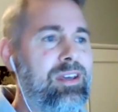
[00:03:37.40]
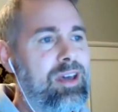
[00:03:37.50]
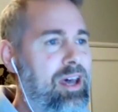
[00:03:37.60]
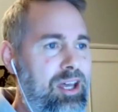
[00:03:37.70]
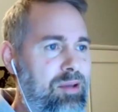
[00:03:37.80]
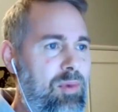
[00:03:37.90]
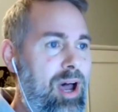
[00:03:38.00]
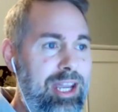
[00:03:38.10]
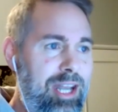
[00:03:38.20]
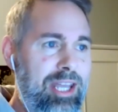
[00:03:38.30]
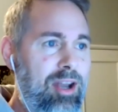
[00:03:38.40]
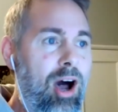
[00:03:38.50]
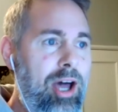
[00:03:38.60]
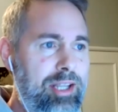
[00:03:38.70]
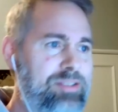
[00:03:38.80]
uh, I-9
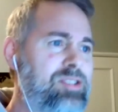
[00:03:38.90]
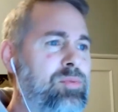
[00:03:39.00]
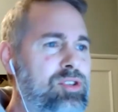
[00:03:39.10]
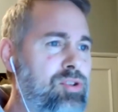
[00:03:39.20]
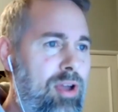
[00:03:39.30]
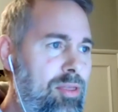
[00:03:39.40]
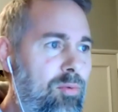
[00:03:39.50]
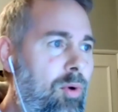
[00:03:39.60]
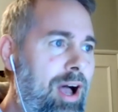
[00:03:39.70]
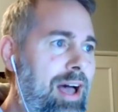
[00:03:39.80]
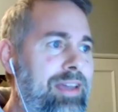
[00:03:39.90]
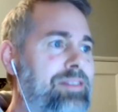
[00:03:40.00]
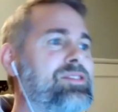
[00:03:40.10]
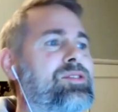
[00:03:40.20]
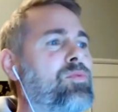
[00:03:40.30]
audits, which are on the
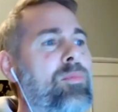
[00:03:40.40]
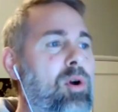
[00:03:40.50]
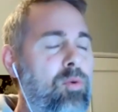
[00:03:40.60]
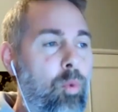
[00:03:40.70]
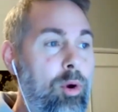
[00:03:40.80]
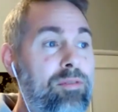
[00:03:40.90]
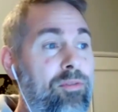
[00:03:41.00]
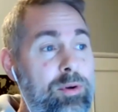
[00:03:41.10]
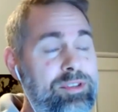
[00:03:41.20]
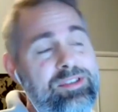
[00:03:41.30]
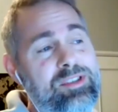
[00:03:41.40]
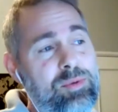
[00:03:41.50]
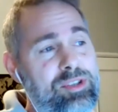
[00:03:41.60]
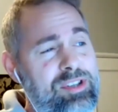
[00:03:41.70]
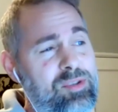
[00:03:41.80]
rise, remote workforces,
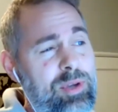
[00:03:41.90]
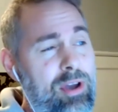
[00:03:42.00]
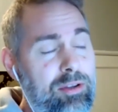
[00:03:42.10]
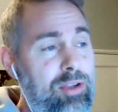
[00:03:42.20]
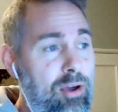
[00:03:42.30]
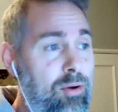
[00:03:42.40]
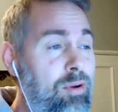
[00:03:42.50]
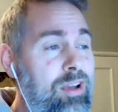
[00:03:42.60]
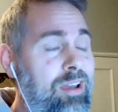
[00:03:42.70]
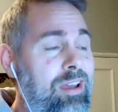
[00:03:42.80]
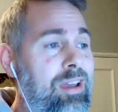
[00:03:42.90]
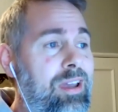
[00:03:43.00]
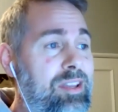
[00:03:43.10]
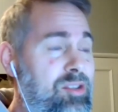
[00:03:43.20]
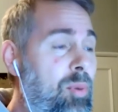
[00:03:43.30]
which, as we all know,
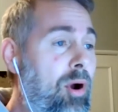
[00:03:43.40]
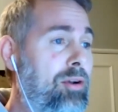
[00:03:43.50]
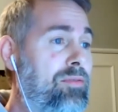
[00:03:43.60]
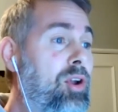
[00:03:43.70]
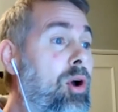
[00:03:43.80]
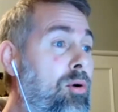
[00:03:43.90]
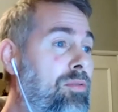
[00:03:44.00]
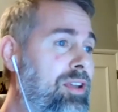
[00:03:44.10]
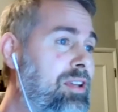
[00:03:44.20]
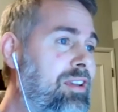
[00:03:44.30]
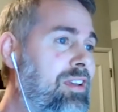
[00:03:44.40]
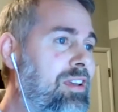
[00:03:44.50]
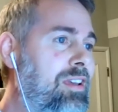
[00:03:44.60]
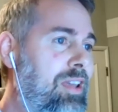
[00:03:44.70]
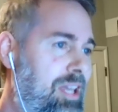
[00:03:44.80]
as a part of COVID
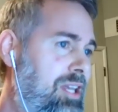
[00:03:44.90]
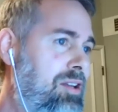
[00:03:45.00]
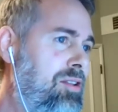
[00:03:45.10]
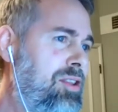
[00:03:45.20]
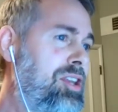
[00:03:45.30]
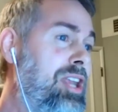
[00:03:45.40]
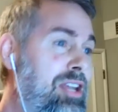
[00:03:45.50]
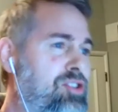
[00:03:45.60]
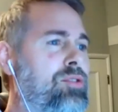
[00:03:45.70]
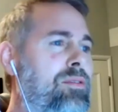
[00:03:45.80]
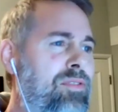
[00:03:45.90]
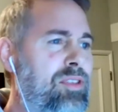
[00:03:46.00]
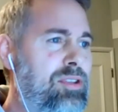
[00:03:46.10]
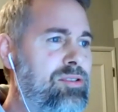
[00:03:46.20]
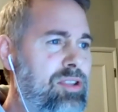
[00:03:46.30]
and the nature of
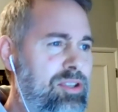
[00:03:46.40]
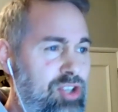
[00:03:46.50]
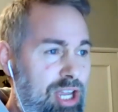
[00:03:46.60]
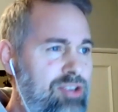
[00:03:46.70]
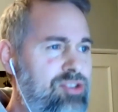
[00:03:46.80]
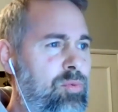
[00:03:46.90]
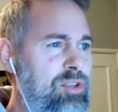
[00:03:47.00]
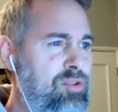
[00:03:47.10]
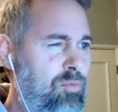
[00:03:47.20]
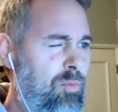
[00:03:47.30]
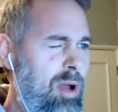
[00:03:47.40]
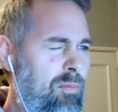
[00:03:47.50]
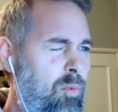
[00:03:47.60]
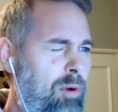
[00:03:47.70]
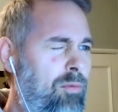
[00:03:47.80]
the, the change in which uh,
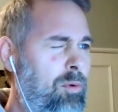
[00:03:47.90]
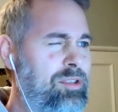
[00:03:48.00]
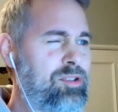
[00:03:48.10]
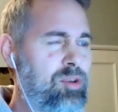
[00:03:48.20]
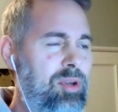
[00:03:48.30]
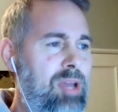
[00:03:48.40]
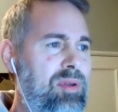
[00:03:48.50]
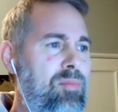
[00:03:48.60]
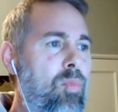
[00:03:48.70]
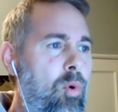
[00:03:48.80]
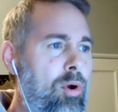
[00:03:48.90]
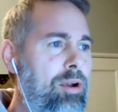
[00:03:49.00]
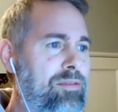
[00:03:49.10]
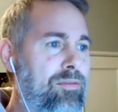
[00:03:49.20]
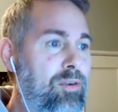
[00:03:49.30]
workforces are becoming more
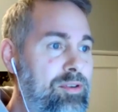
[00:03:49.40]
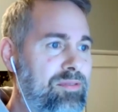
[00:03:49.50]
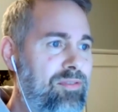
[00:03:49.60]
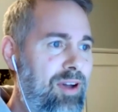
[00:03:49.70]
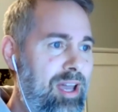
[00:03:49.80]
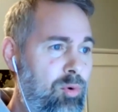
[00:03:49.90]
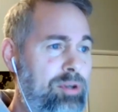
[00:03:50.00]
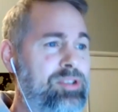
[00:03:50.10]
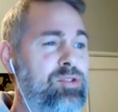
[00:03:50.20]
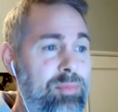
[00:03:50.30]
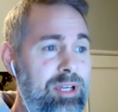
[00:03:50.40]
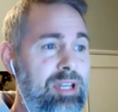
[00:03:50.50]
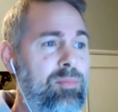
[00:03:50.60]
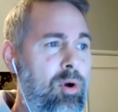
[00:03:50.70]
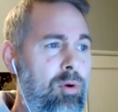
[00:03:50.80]
diversified, more
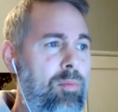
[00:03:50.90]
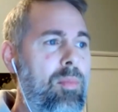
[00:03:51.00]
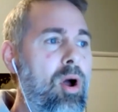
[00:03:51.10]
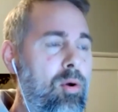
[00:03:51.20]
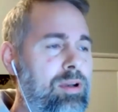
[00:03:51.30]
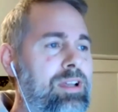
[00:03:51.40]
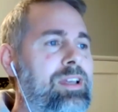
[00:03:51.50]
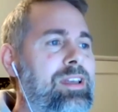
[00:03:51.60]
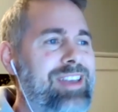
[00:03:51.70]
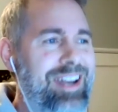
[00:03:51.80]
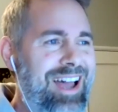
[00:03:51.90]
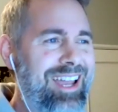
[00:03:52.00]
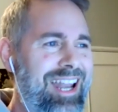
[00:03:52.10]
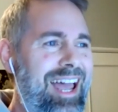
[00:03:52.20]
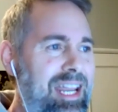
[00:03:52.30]
distributed, more remote, that
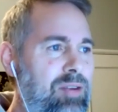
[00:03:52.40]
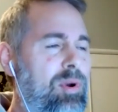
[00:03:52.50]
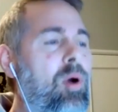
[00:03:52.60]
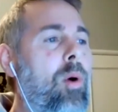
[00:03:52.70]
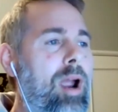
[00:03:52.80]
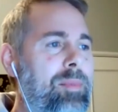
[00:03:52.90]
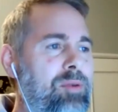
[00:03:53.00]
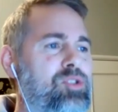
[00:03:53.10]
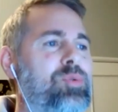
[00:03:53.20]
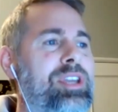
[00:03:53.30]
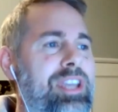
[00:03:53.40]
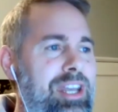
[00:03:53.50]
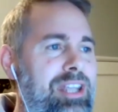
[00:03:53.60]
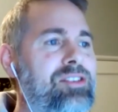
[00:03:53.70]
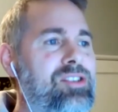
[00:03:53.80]
I-9 requirement, which we can get
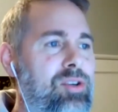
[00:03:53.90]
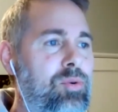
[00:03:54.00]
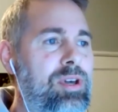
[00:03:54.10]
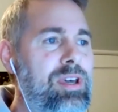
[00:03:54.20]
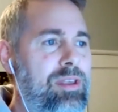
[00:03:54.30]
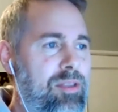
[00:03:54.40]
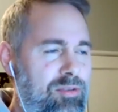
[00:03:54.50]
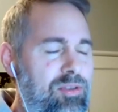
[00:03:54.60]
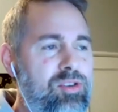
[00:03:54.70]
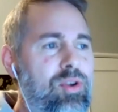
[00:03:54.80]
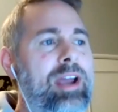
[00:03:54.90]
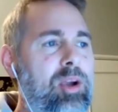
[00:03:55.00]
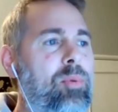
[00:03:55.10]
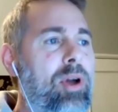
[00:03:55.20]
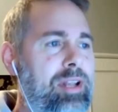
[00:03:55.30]
into, the, the tracker
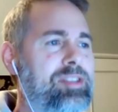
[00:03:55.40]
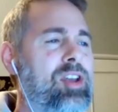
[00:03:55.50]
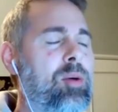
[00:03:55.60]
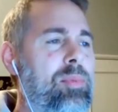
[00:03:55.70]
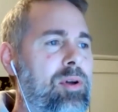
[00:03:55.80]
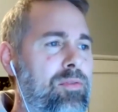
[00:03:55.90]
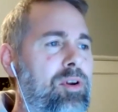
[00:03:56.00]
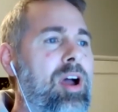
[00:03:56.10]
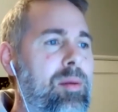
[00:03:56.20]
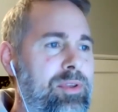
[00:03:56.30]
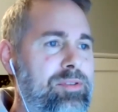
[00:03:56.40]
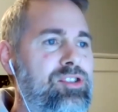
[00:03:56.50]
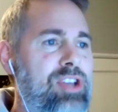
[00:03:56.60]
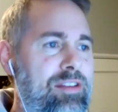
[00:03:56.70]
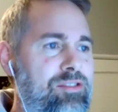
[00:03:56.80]
products help overcome those
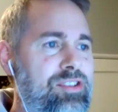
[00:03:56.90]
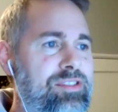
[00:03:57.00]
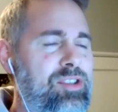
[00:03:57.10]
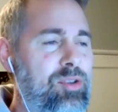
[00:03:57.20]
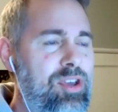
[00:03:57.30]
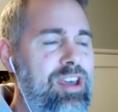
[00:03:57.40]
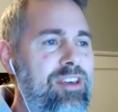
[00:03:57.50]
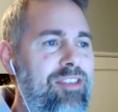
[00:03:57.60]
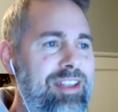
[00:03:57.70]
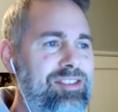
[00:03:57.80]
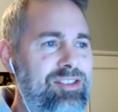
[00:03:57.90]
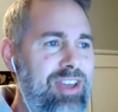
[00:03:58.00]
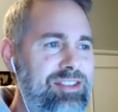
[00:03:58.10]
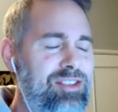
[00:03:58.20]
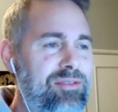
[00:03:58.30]
challenges. So that's
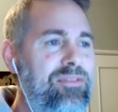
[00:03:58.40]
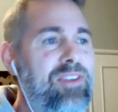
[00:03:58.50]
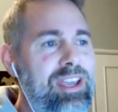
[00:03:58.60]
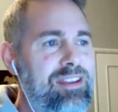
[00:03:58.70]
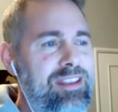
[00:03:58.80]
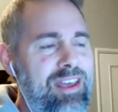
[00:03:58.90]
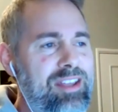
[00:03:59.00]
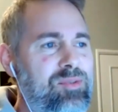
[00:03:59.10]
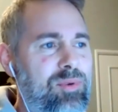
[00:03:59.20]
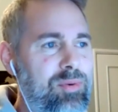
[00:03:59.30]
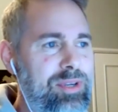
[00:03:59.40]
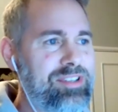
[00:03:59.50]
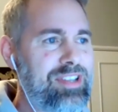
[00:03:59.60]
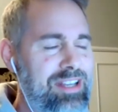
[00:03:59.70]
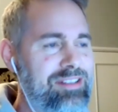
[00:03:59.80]
that's the fit, and that's where we stand